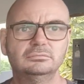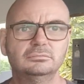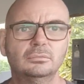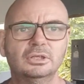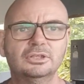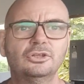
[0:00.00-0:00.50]

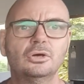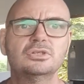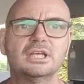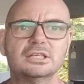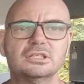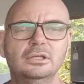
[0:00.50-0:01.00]
the dose
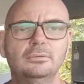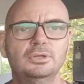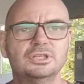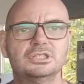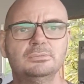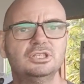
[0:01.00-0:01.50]
actually with
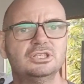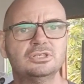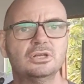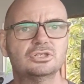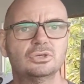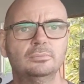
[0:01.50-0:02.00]
the CBD is
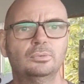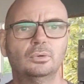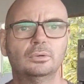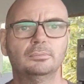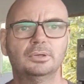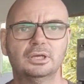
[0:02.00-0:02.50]
not so
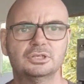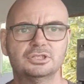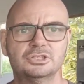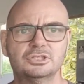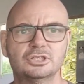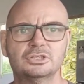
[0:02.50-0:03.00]
important because it
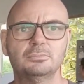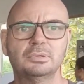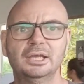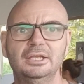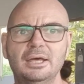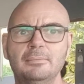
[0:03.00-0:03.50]
doesn't
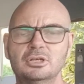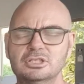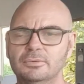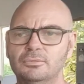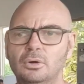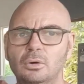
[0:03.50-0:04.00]
play that much of
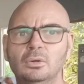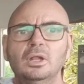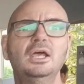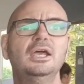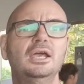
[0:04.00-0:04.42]
a role.